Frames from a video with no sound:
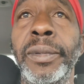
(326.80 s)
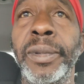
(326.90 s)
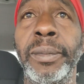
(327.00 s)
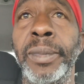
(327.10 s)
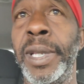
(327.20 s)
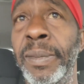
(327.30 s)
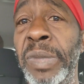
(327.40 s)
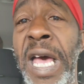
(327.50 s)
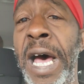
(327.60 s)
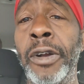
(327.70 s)

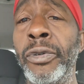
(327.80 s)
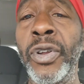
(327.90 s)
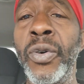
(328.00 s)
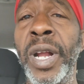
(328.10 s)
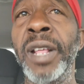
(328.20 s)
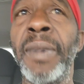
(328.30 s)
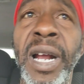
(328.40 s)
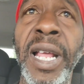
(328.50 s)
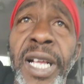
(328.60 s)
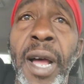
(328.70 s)
mean, I don't know
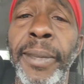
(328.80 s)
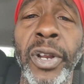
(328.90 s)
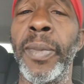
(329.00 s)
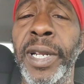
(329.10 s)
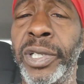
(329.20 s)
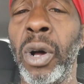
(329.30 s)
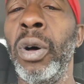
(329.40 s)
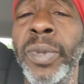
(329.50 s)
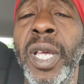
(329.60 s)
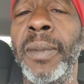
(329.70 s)
anybody that company. Nobody's
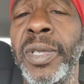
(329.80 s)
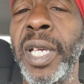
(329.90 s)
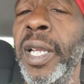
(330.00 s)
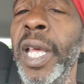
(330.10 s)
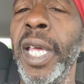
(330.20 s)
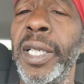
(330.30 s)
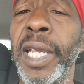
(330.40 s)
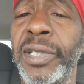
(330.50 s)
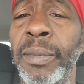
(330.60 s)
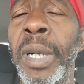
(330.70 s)
called me up and said, "Hey,
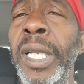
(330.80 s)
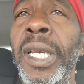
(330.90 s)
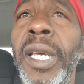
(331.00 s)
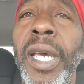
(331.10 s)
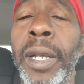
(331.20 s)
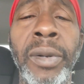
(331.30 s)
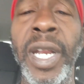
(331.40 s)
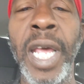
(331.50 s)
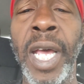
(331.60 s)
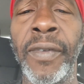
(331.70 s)
take some money." It'll
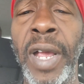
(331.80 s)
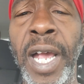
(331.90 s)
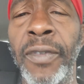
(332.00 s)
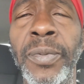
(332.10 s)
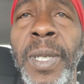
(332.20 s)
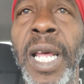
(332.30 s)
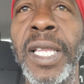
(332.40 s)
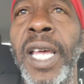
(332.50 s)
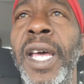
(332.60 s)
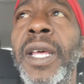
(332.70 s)
never ever be
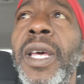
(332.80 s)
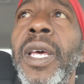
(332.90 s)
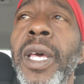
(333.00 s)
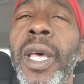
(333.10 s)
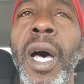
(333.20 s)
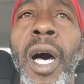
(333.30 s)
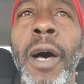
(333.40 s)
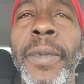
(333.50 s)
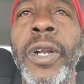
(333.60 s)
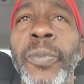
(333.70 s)
like that.
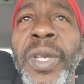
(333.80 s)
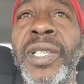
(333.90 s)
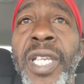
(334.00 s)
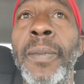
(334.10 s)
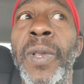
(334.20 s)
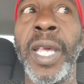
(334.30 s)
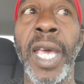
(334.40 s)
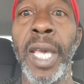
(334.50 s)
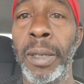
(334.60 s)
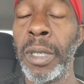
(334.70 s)
Um, it'll be simply,
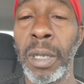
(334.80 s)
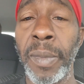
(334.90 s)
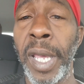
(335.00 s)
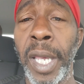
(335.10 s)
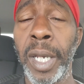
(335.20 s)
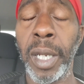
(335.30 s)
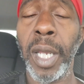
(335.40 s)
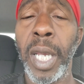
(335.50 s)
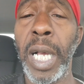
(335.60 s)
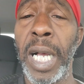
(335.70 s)
"Hey, look, man,
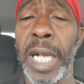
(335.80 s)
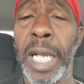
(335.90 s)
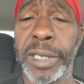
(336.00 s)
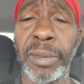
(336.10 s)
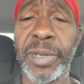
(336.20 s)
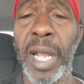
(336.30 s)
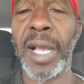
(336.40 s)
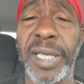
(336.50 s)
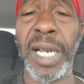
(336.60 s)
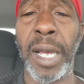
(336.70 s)
I got some
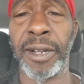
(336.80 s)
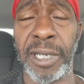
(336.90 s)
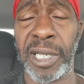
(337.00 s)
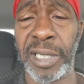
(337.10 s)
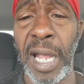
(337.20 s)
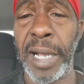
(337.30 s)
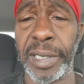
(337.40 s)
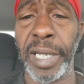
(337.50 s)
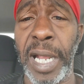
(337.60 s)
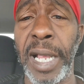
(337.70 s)
stocks, and out of the
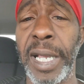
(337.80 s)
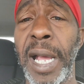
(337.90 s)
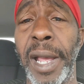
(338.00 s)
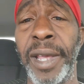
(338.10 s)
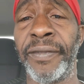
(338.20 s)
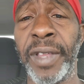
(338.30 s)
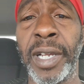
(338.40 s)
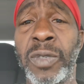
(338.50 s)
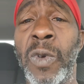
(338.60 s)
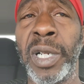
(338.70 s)
stocks that I got, if
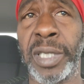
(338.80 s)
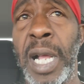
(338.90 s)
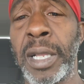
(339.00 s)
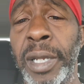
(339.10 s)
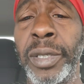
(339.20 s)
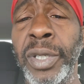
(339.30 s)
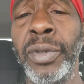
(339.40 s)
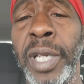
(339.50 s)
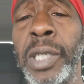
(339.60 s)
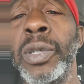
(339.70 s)
there's one stock that'll
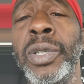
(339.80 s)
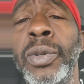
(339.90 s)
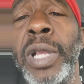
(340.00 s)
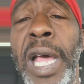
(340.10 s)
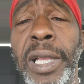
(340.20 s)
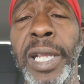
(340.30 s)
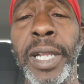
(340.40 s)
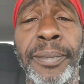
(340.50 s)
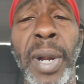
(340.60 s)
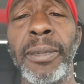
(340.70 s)
do this or do that, then
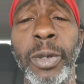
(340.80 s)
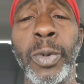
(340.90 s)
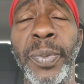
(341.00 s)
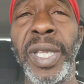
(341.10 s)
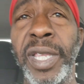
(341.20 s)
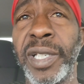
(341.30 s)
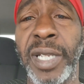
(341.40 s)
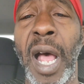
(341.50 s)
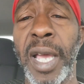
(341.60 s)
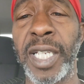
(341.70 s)
it probably will be this
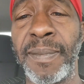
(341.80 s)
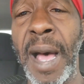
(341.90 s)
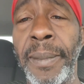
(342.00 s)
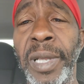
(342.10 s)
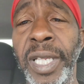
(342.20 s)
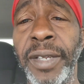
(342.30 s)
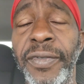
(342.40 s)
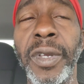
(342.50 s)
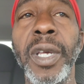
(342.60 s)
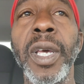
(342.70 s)
stock." It's my
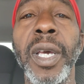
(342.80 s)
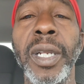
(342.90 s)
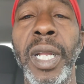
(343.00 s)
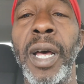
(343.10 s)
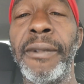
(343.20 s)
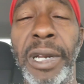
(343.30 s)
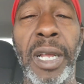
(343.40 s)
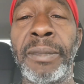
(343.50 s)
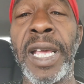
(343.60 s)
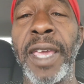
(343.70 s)
belief. Now,
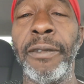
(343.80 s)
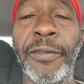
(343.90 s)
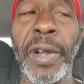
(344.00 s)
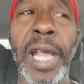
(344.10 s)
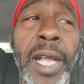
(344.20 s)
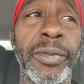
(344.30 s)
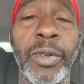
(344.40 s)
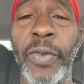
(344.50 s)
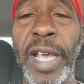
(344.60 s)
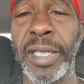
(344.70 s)
I'm not giving
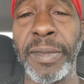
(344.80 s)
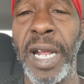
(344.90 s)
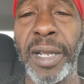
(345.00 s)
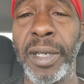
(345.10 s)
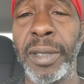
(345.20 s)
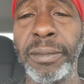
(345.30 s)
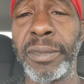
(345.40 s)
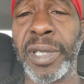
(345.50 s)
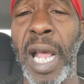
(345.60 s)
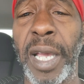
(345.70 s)
financial advice. I'm not a
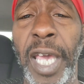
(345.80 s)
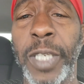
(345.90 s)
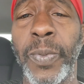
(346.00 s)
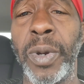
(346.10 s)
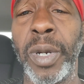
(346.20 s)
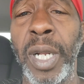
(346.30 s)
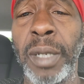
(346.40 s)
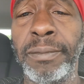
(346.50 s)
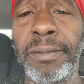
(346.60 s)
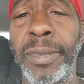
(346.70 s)
stock expert.
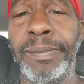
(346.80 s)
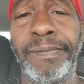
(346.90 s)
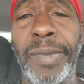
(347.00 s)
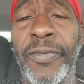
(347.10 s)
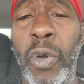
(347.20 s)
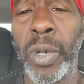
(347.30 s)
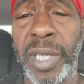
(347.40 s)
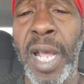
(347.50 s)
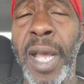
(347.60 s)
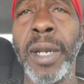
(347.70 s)
I'm, of
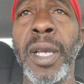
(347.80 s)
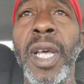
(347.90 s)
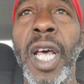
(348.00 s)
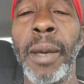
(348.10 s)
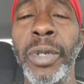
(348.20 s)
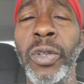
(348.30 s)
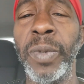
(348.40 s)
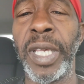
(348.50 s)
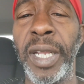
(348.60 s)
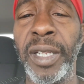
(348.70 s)
course not. I'm a new
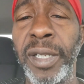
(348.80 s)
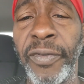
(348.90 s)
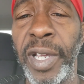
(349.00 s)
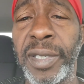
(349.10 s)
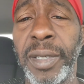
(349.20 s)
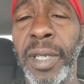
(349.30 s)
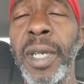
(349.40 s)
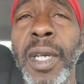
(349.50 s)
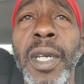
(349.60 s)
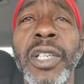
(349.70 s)
beginning investor,
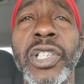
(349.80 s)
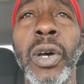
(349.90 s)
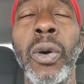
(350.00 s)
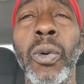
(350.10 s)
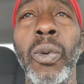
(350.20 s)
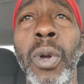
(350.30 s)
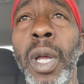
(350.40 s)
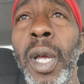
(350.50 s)
so